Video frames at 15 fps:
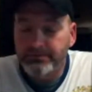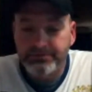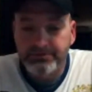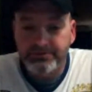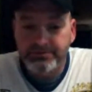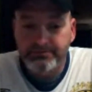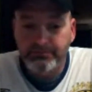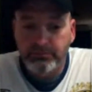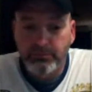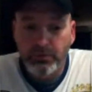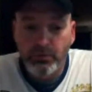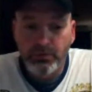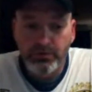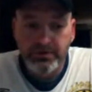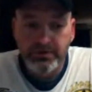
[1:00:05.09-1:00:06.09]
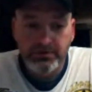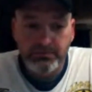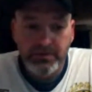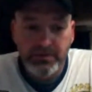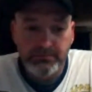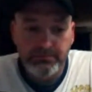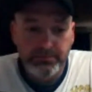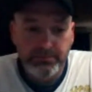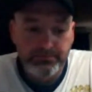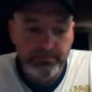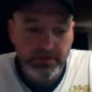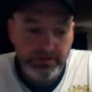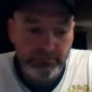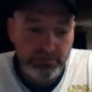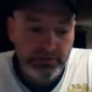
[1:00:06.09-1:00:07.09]
It's just bored into
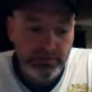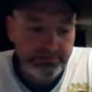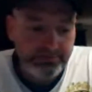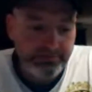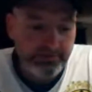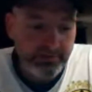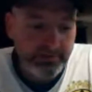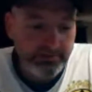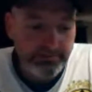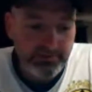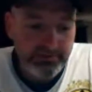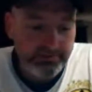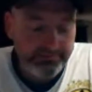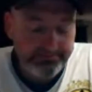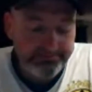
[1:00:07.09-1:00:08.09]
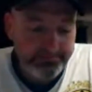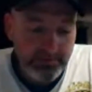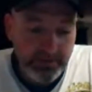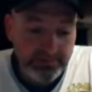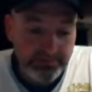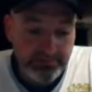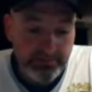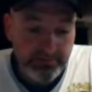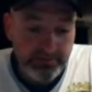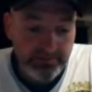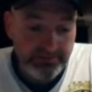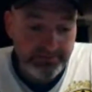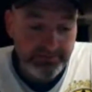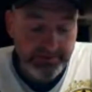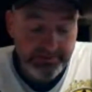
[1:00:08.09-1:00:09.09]
my bloodstream, and I just
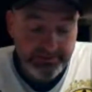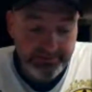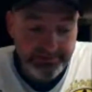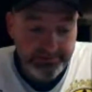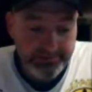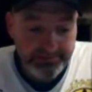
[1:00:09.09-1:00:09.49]
love the fish.